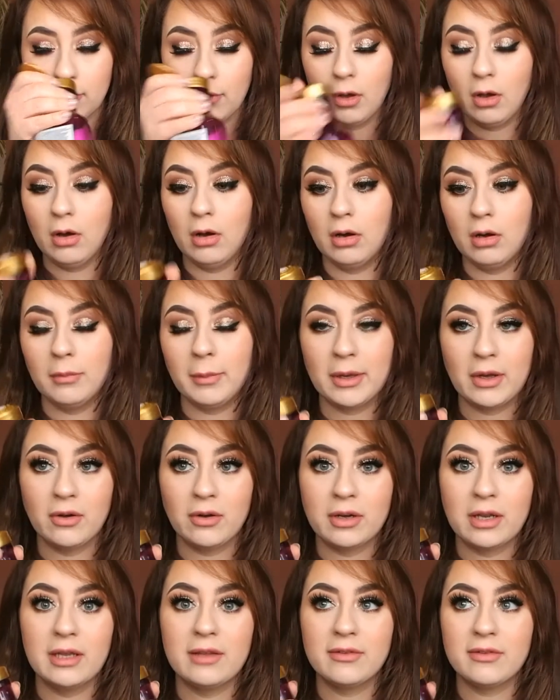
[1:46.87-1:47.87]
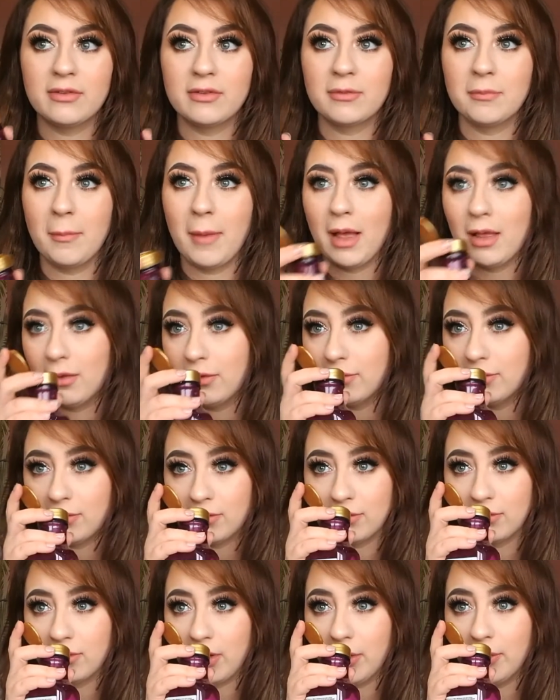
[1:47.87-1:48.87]
Oh my god, it smells
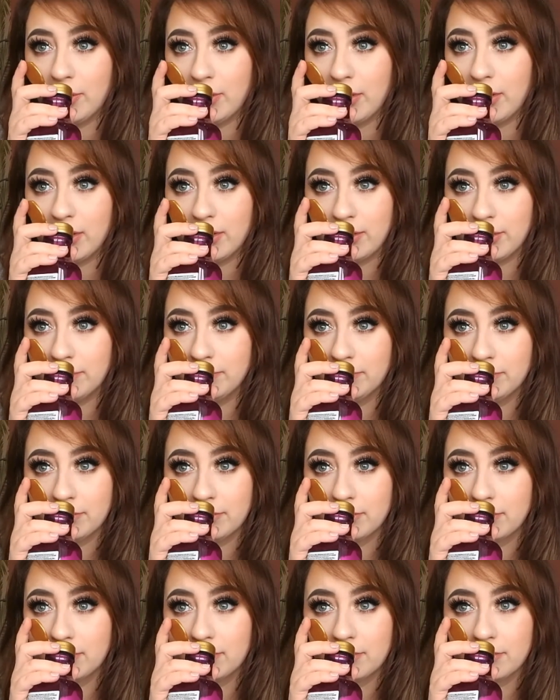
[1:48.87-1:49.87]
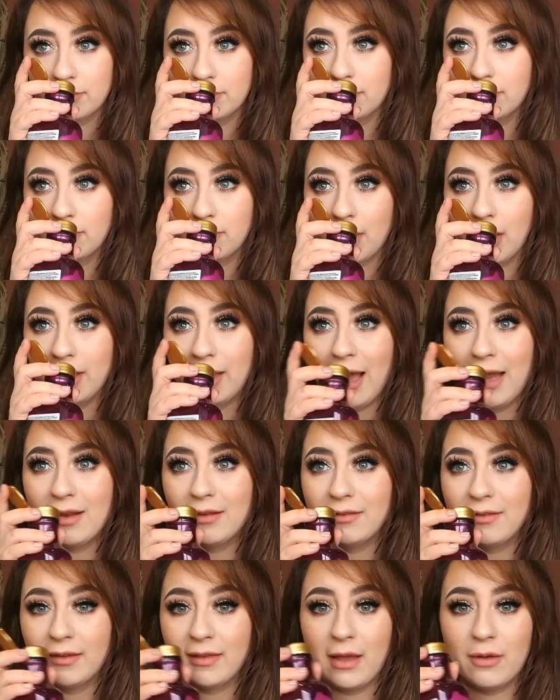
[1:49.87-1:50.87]
so good. Again,
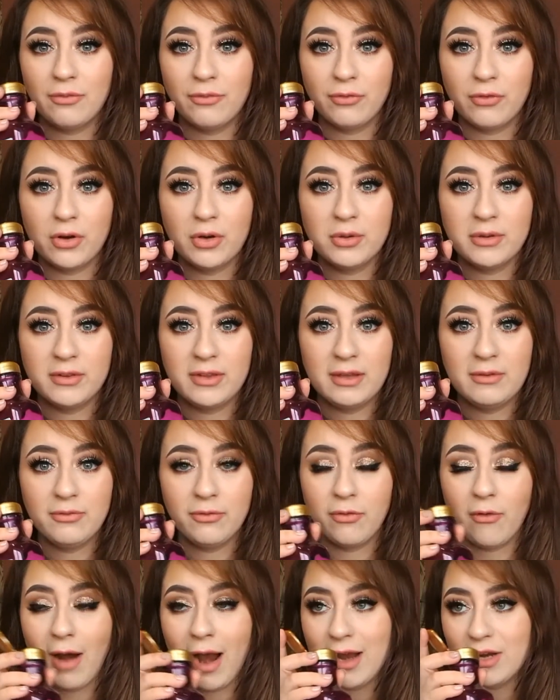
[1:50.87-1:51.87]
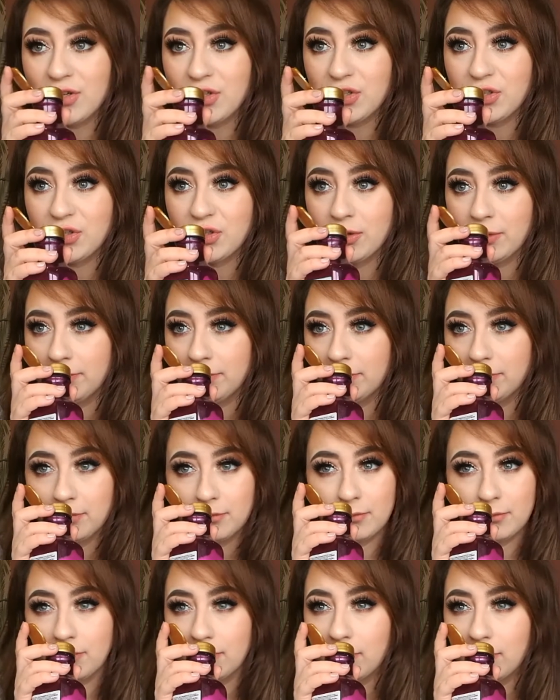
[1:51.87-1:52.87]
it's like that fruity, fresh,
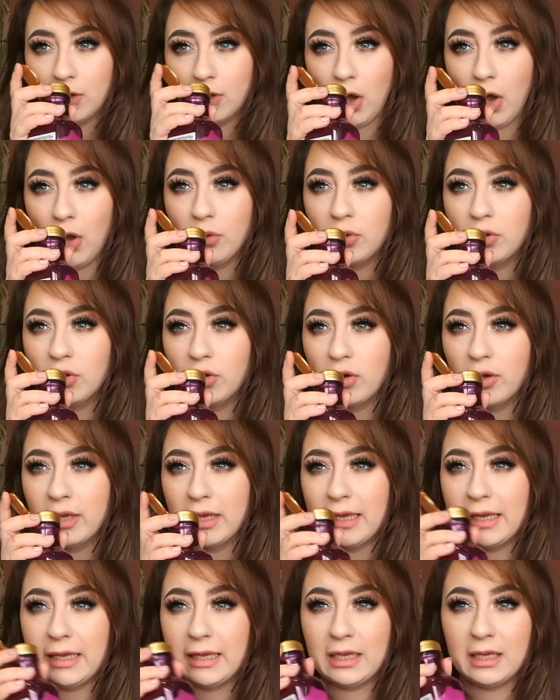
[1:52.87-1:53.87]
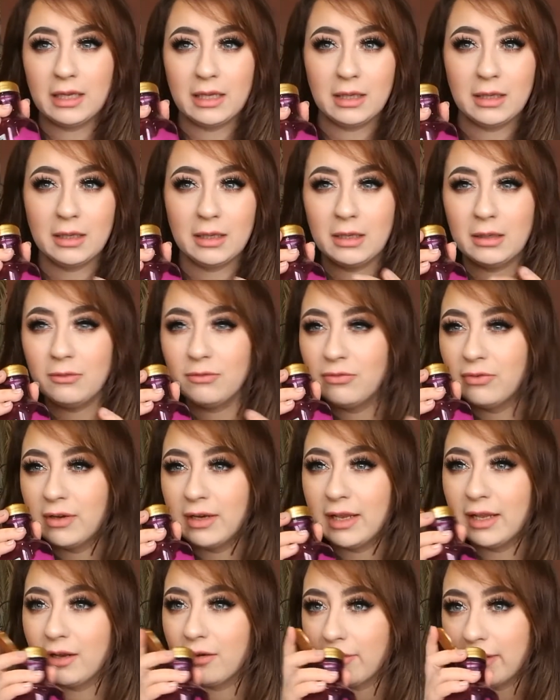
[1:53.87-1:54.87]
coconutty,
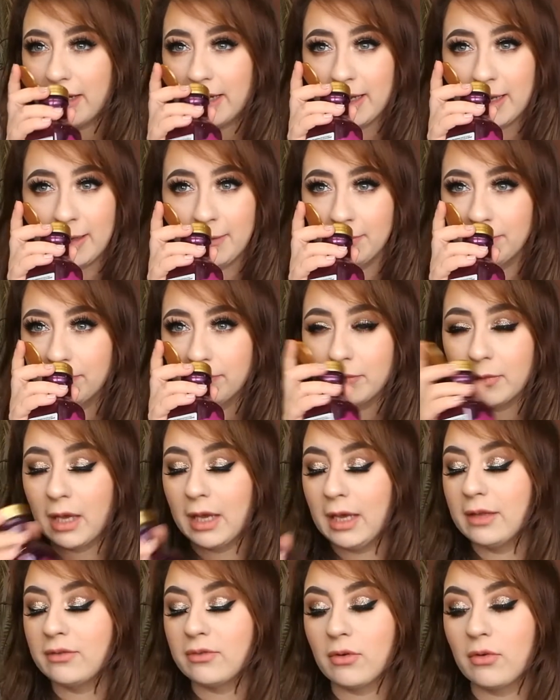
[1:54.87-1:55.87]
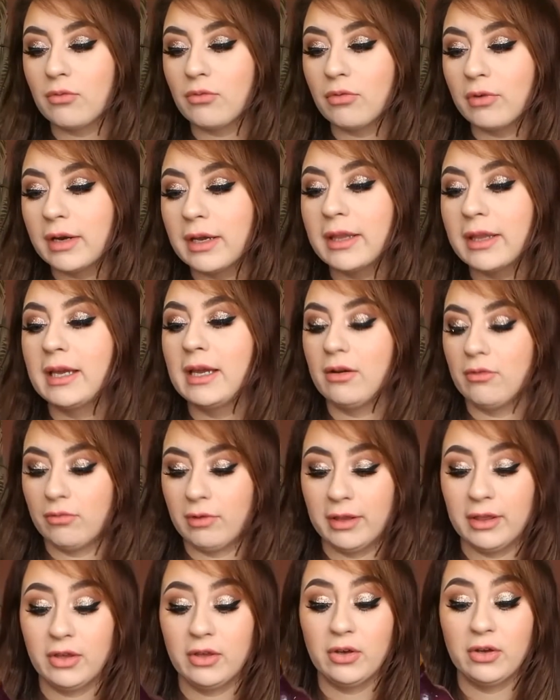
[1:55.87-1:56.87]
vanilla-y. It's really
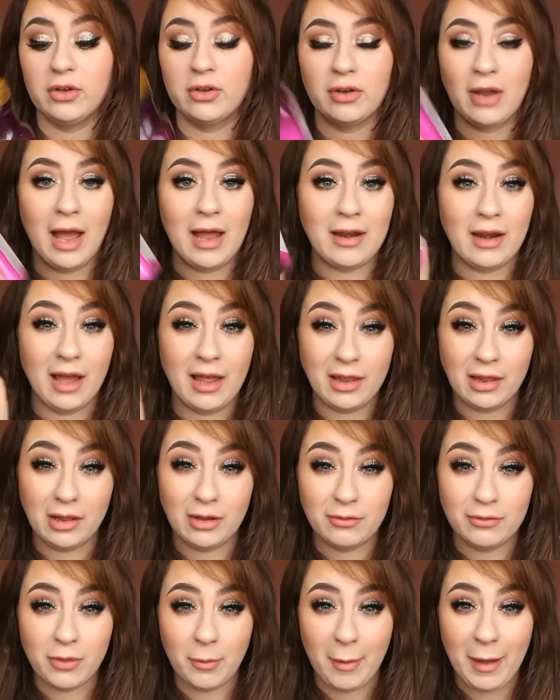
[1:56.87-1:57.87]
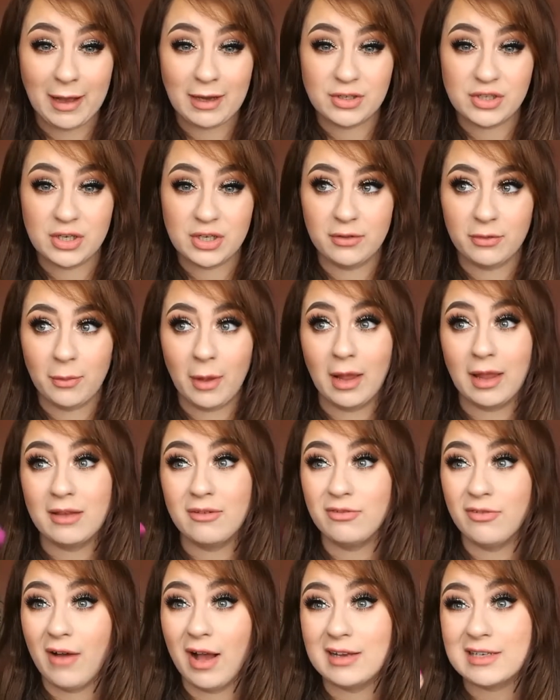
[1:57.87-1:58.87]
good, and I love the packaging as well. In
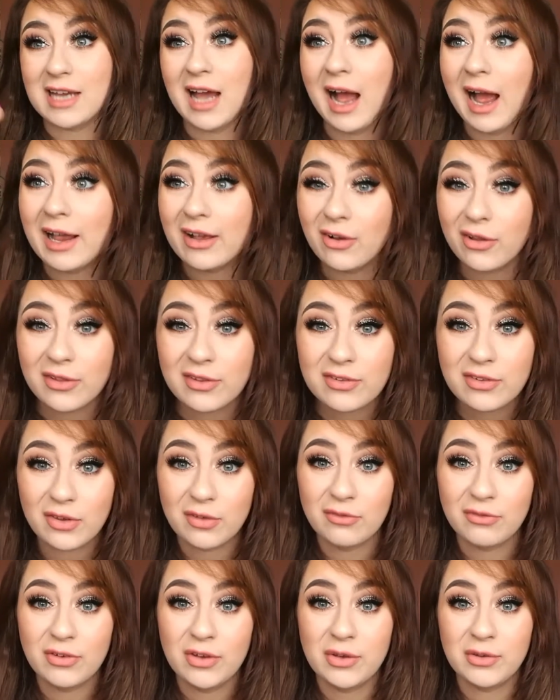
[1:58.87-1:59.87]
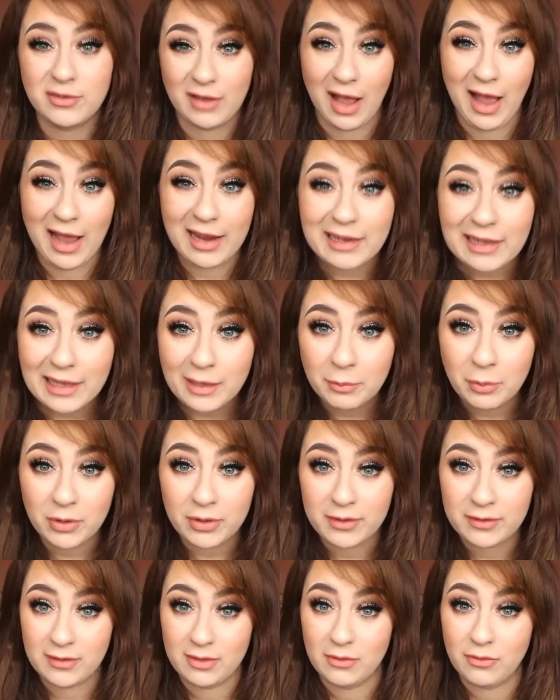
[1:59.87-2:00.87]
fact, I got this confused. I nearly put
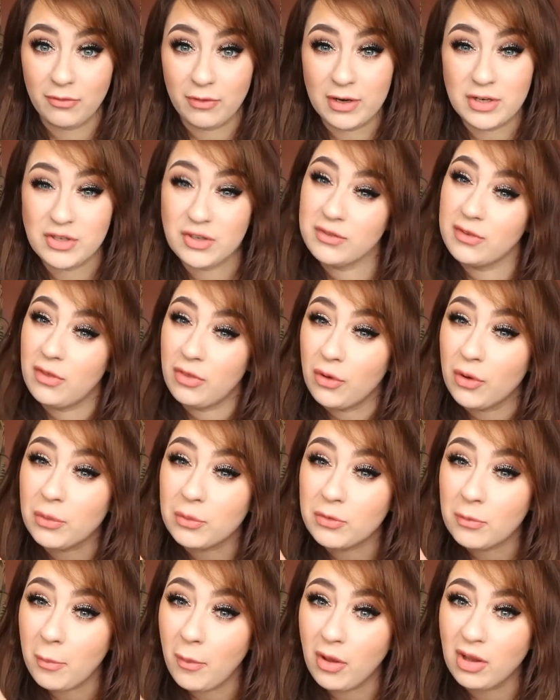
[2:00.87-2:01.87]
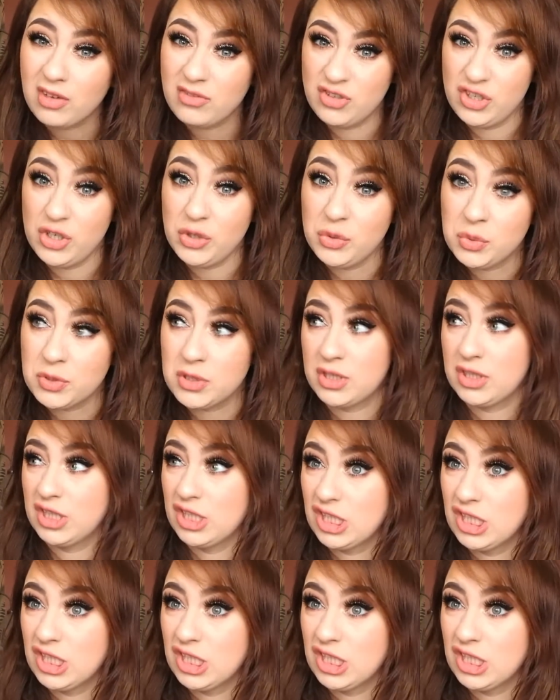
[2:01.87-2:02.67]
this in the fridge because I thought it was a bottle of juice.